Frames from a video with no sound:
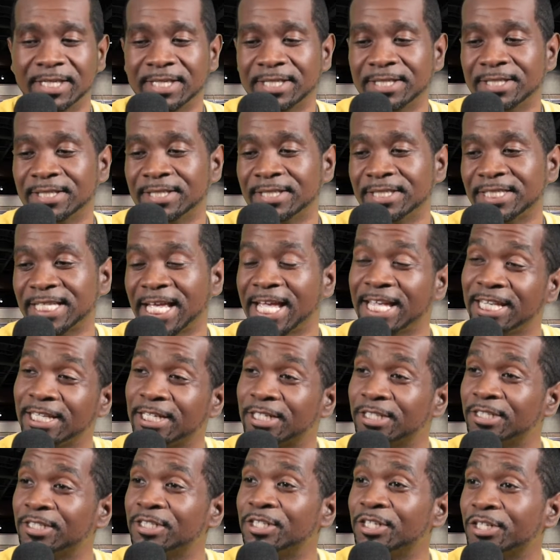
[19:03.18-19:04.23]
is a
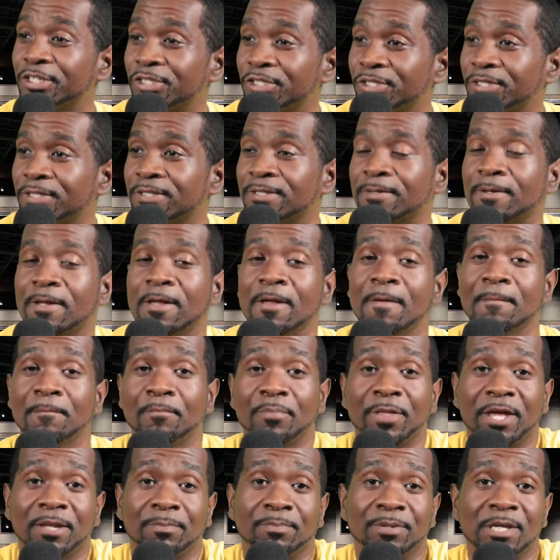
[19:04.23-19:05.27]
condition
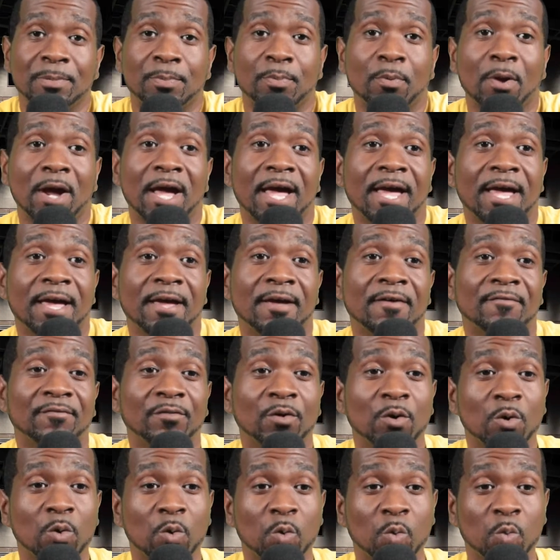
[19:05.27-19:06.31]
that people have
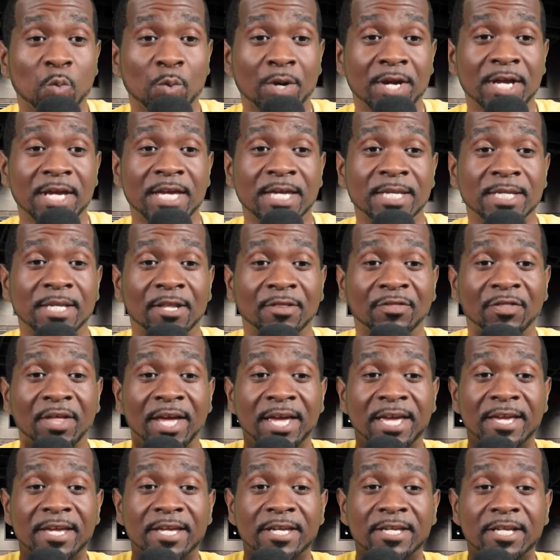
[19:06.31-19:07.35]
when
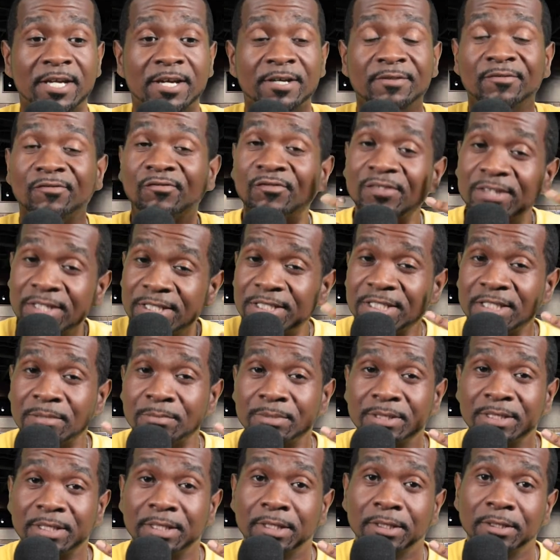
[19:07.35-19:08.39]
they convince
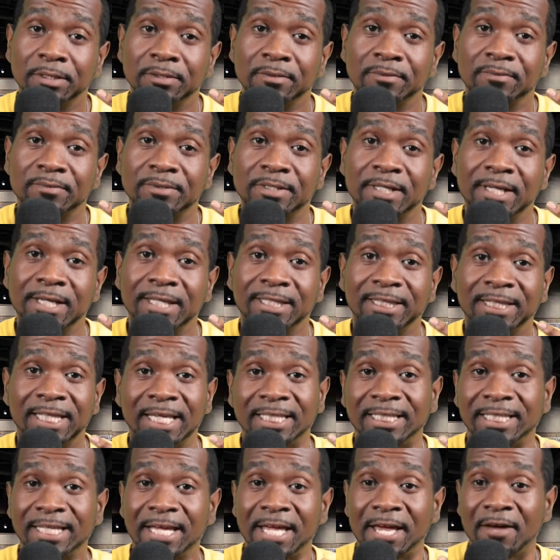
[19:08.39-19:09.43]
themselves
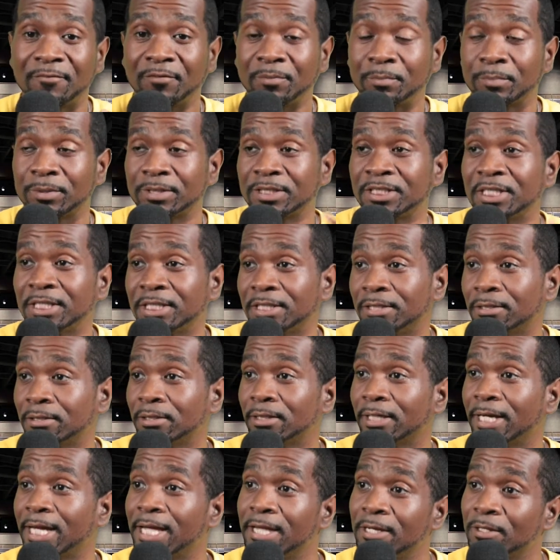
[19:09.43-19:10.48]
that they have a
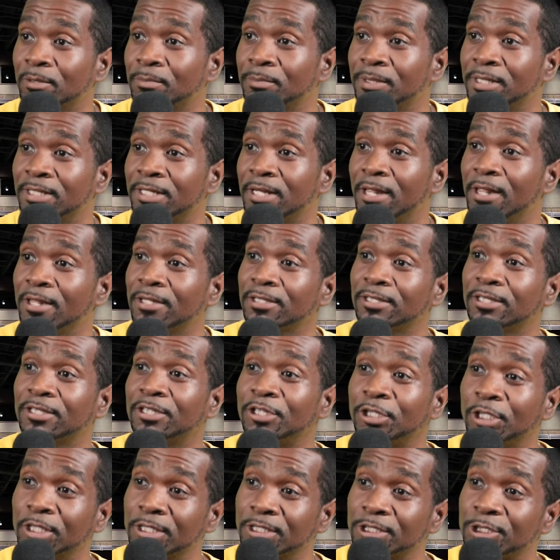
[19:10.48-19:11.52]
particular ailment,
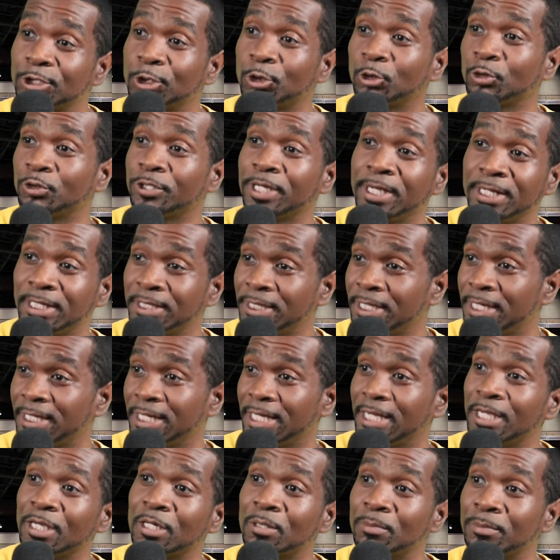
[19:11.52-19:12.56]
thus creating that
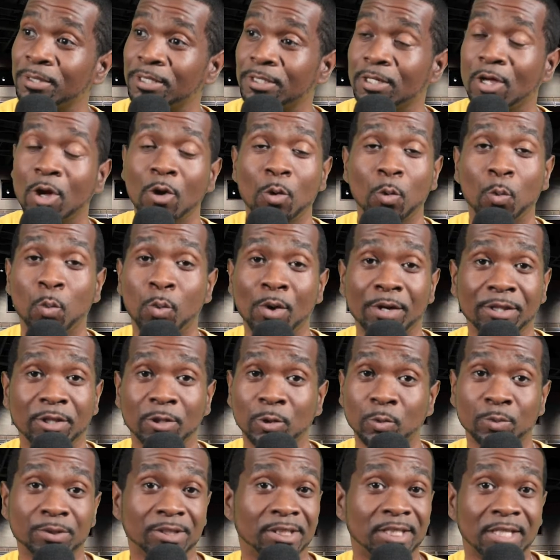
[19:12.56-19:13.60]
ailment, whether
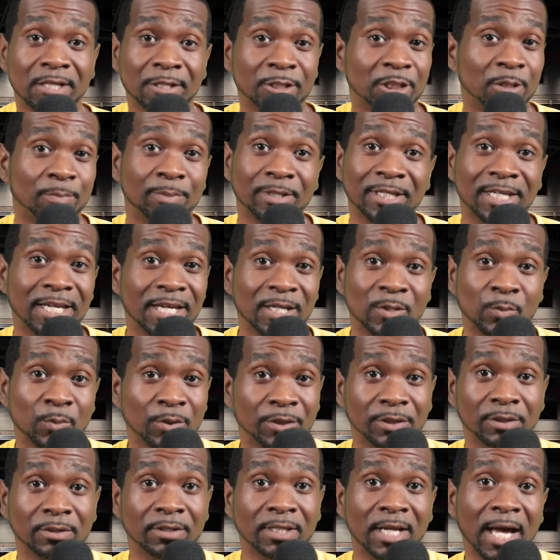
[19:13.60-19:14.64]
it was there to begin
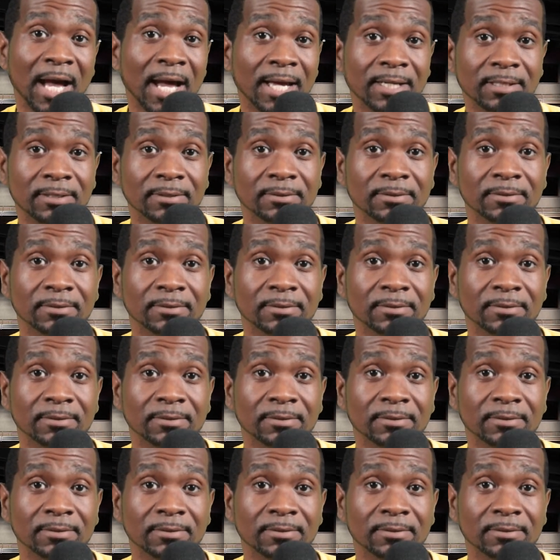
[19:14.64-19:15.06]
with or not.